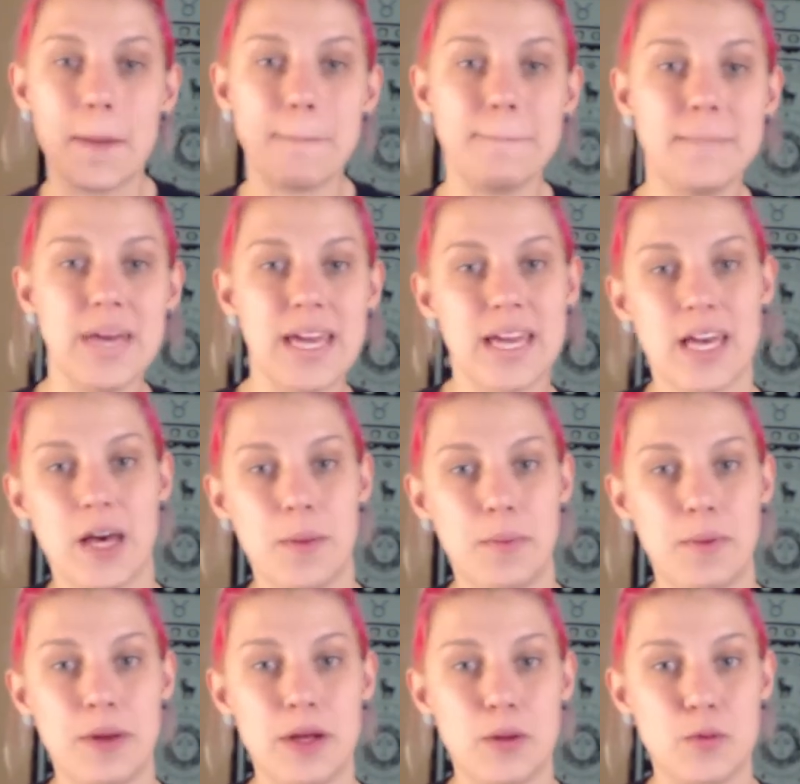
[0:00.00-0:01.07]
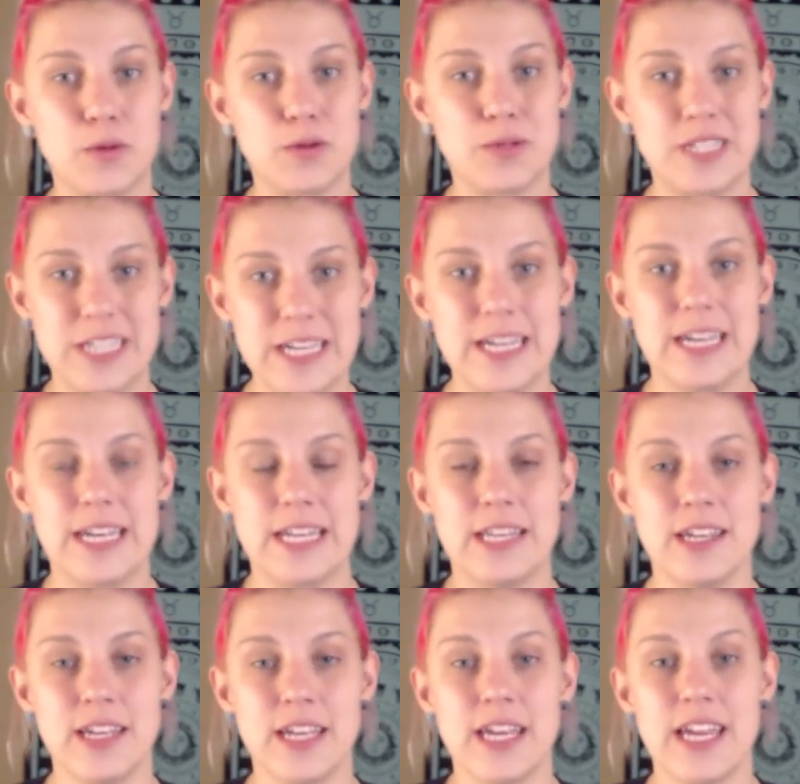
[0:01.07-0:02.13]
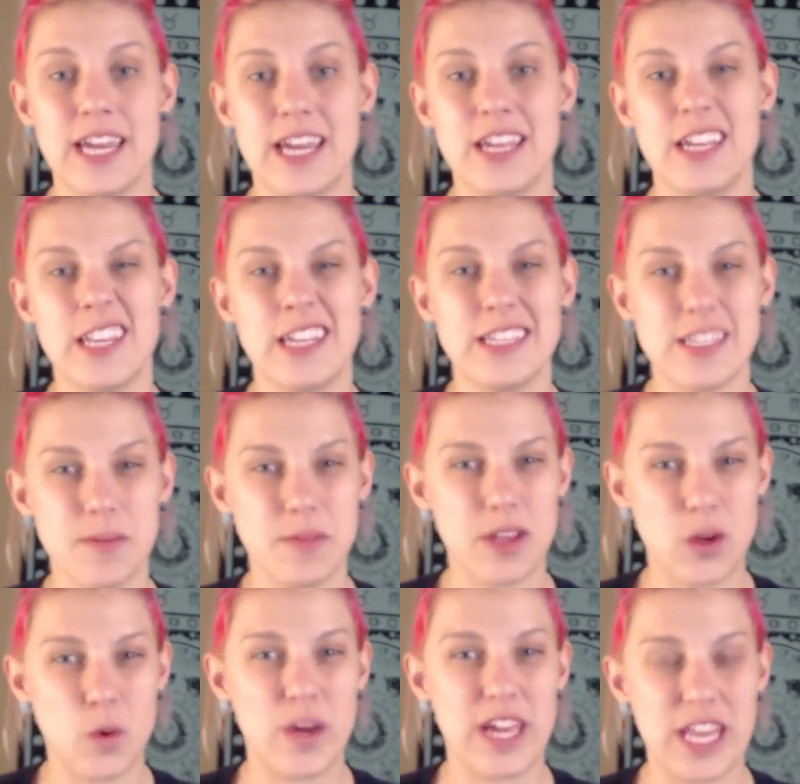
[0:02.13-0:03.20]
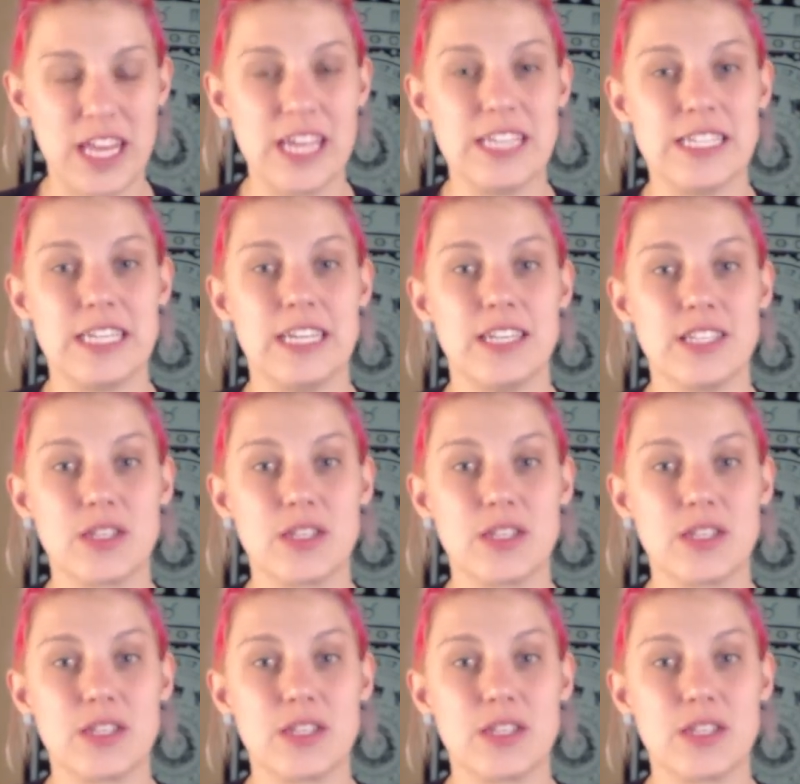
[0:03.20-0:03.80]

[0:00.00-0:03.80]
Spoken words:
makeup routine and you need something quick and easy.